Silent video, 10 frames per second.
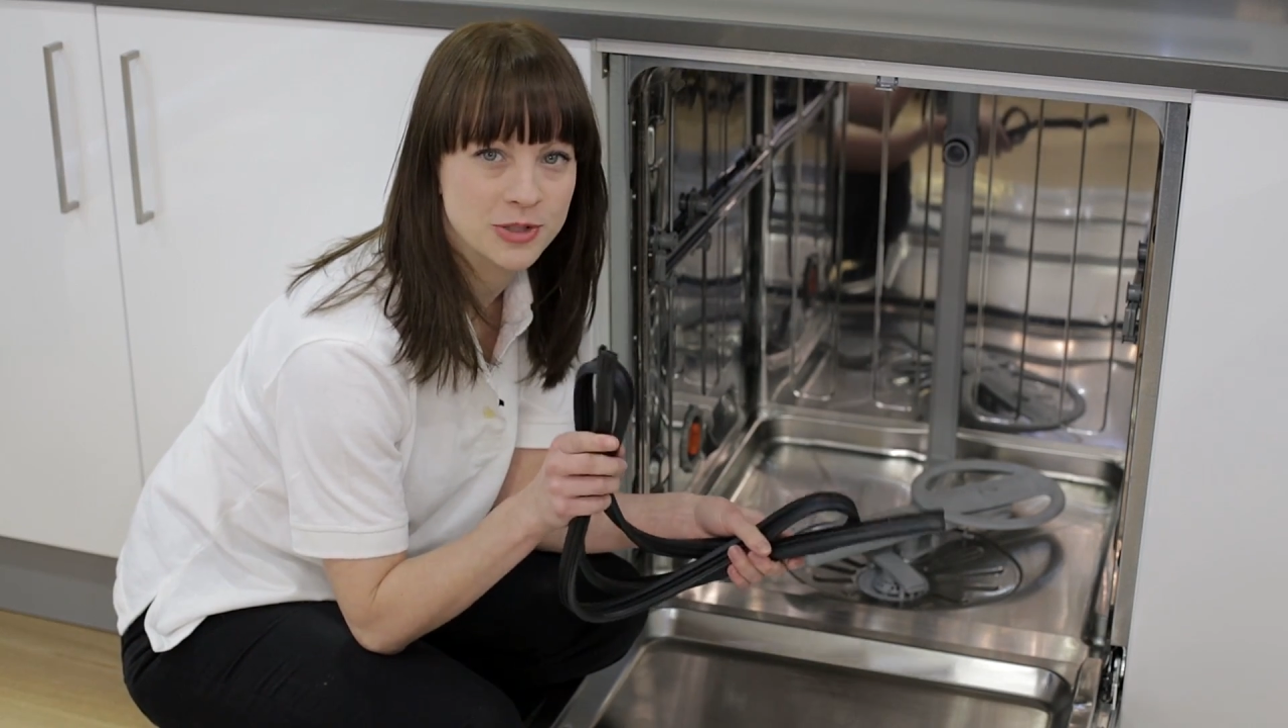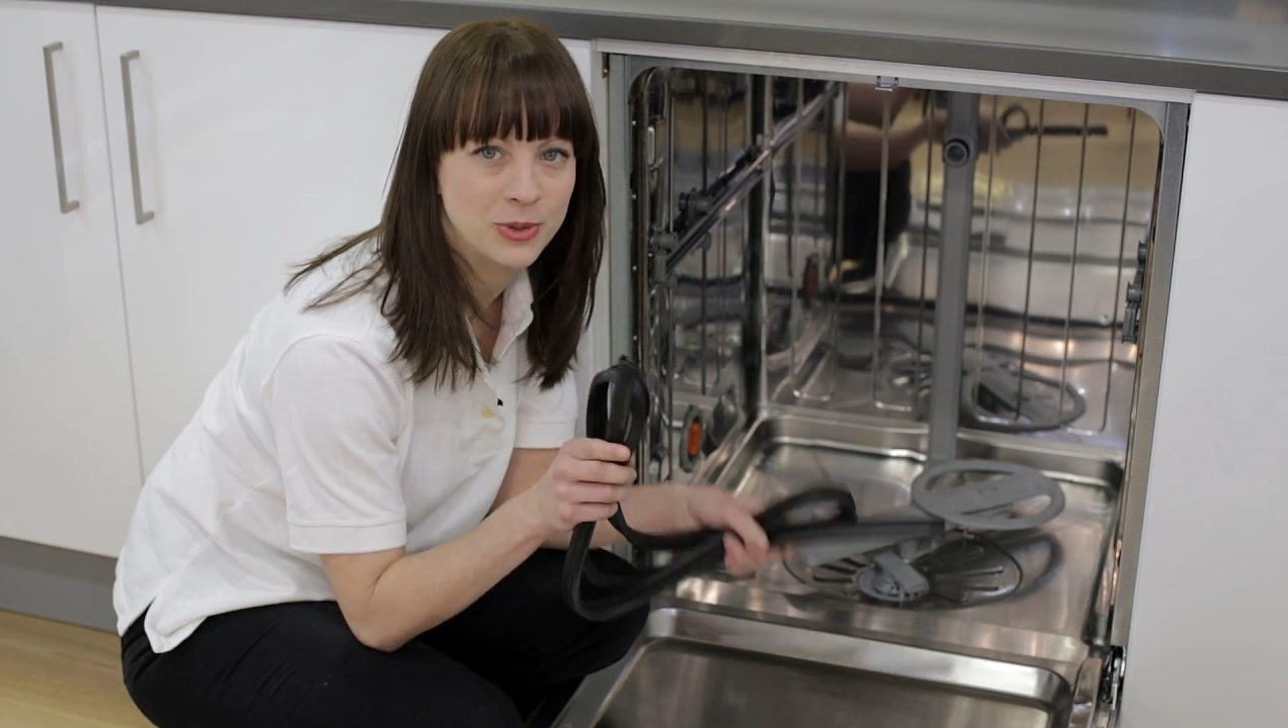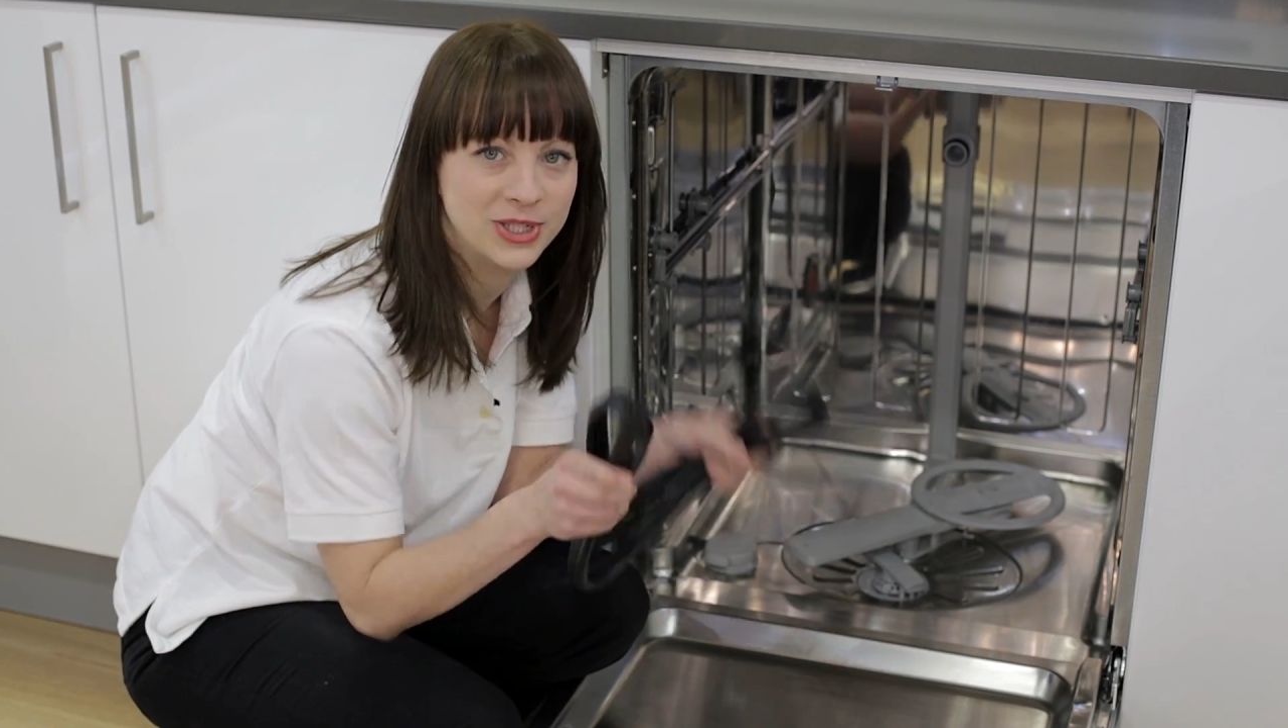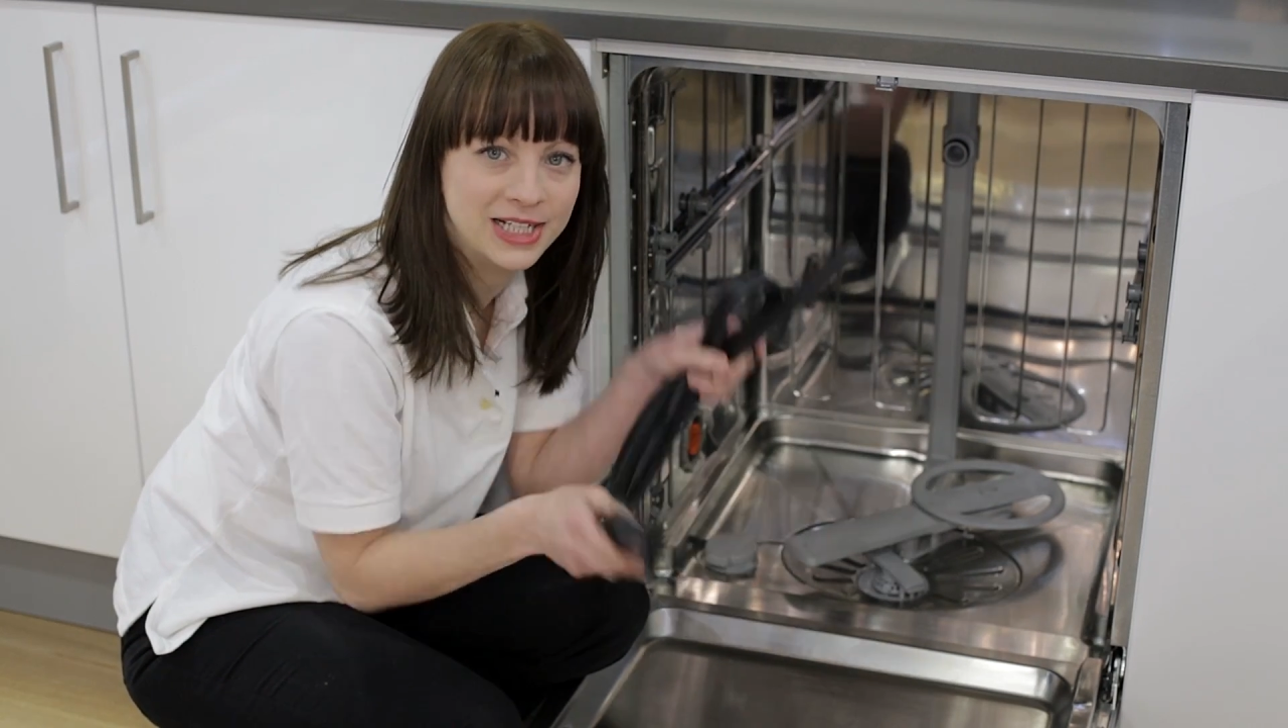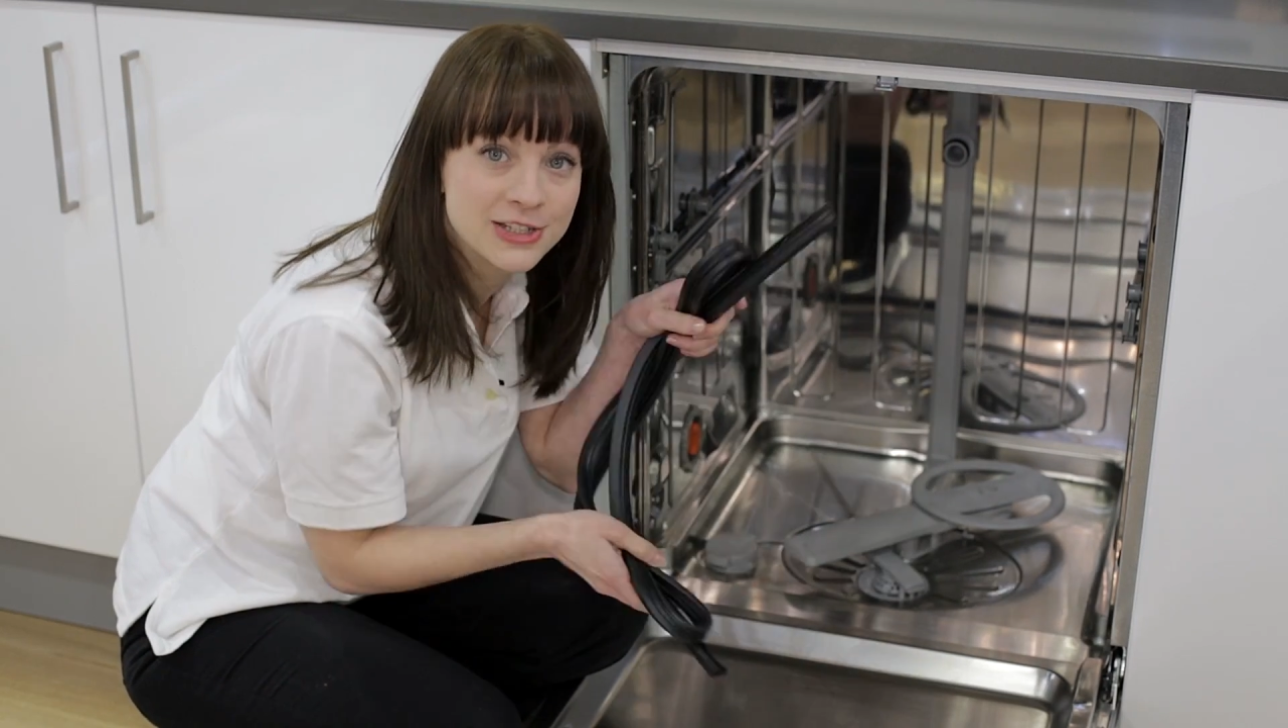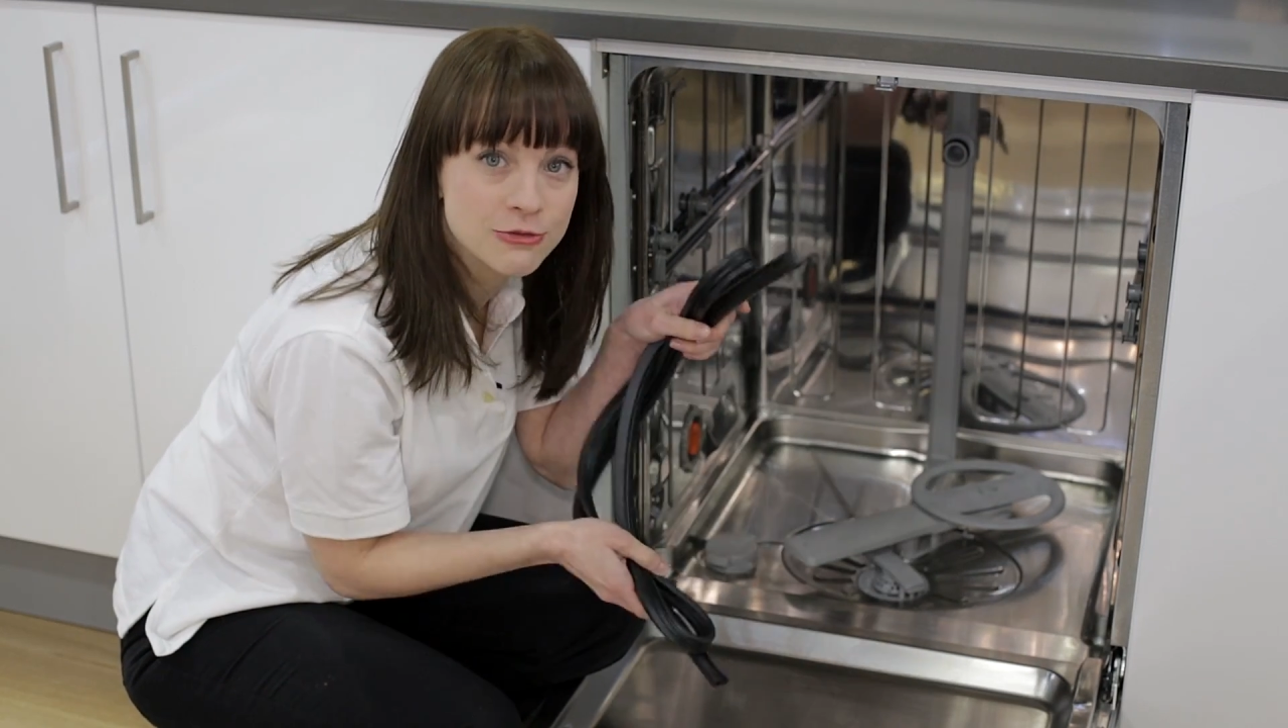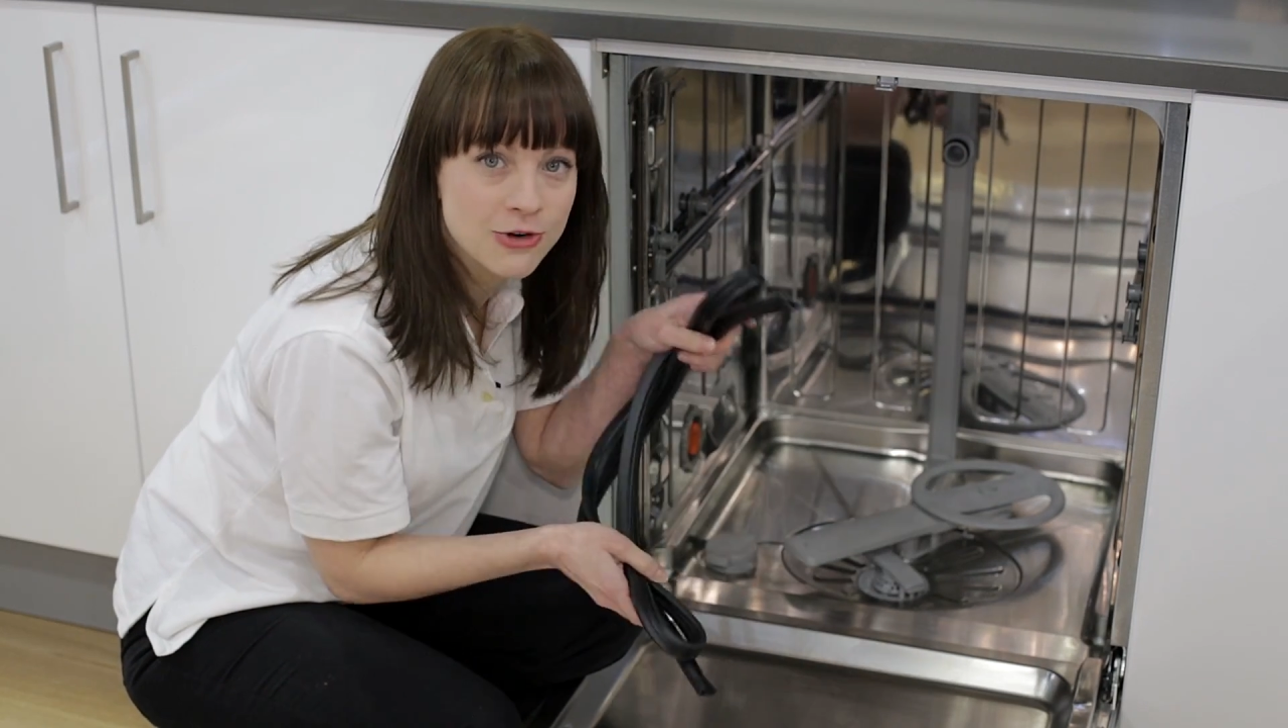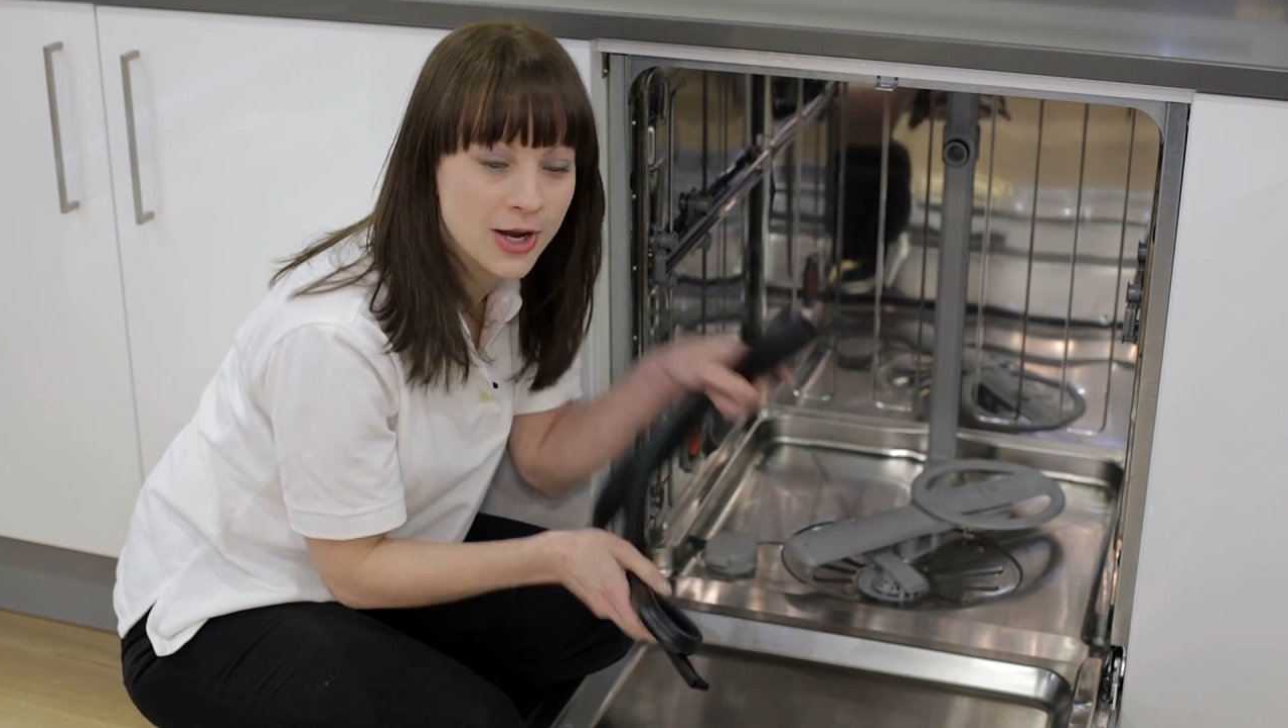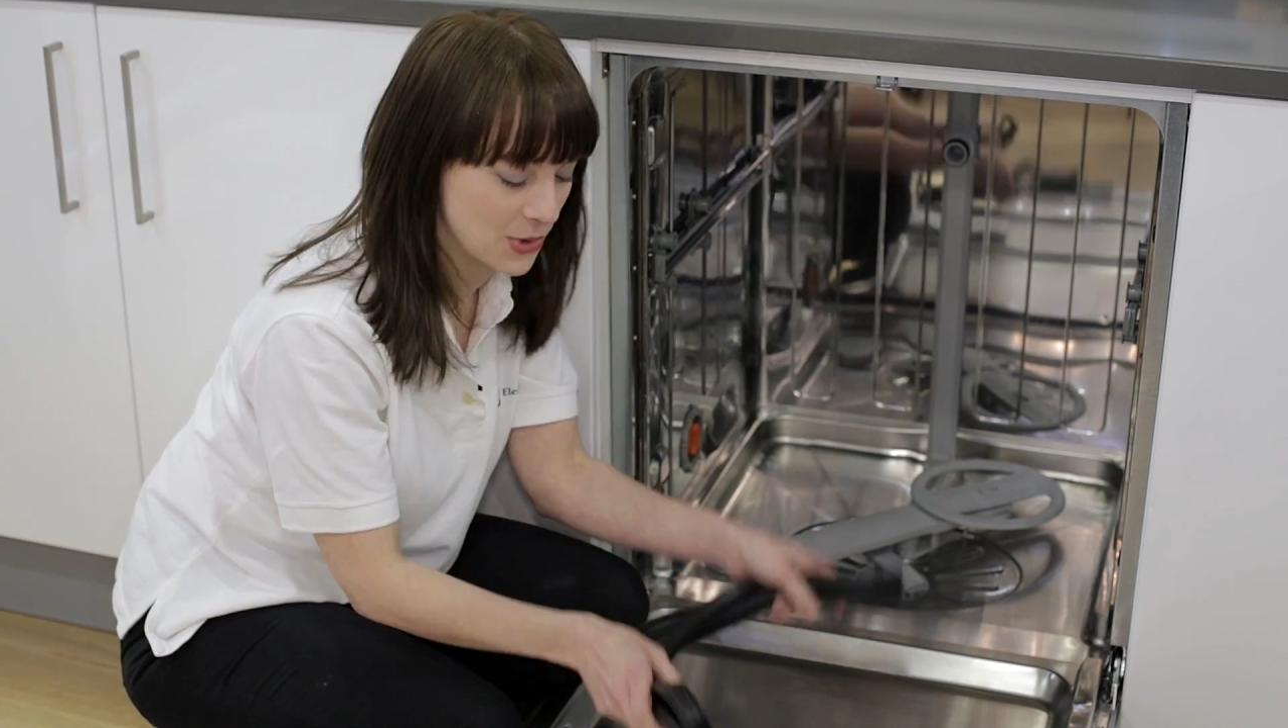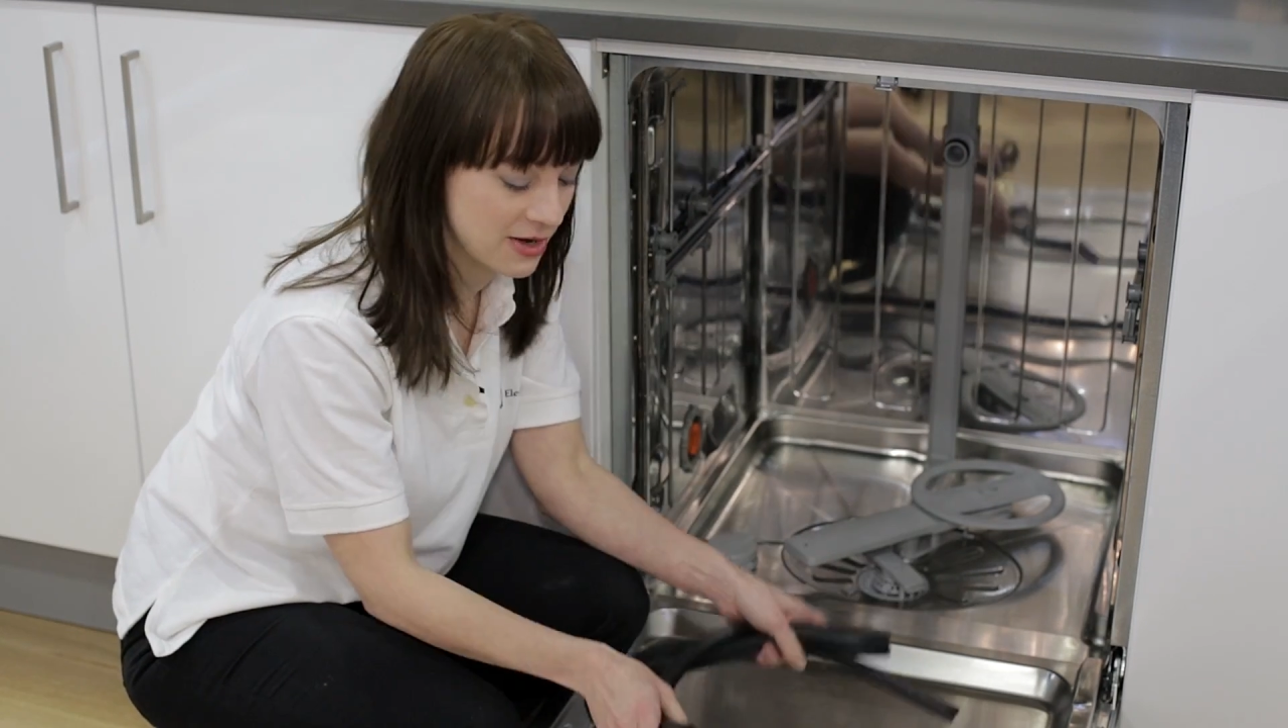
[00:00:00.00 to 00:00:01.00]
I put it in the right